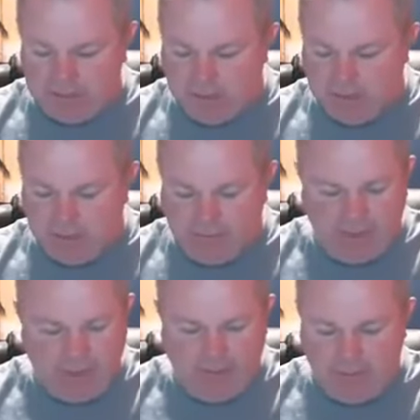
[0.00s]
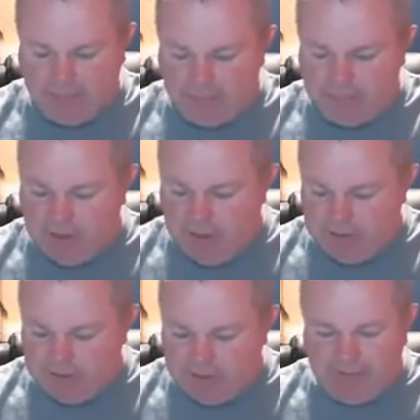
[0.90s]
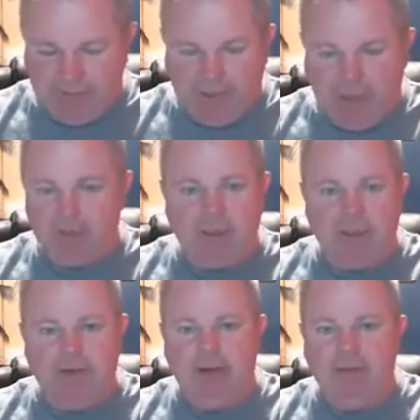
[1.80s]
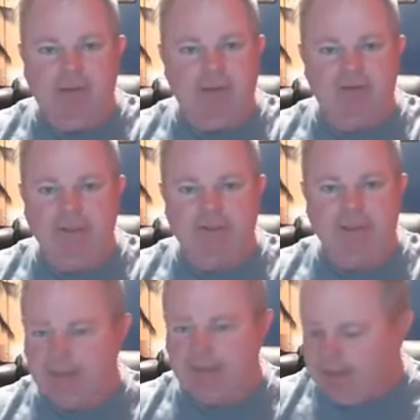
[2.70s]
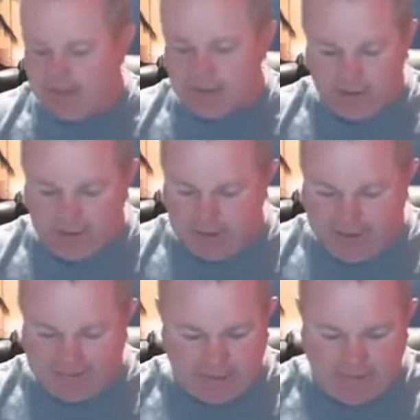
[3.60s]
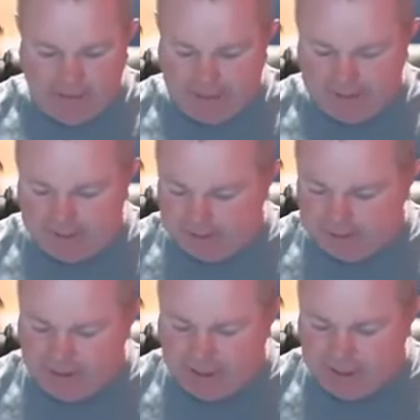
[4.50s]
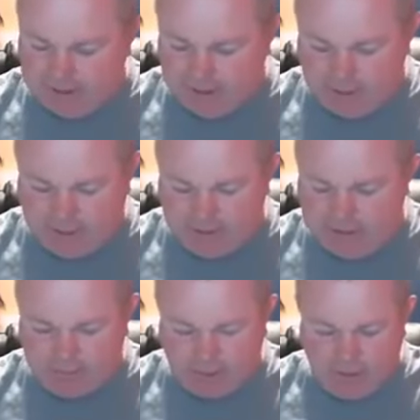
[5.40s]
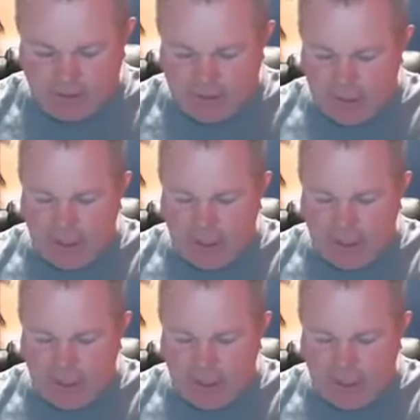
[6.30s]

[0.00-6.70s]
So it could be anywhere from $7, and later on it might be $27. So you guys, I got to get this to you guys as soon as possible.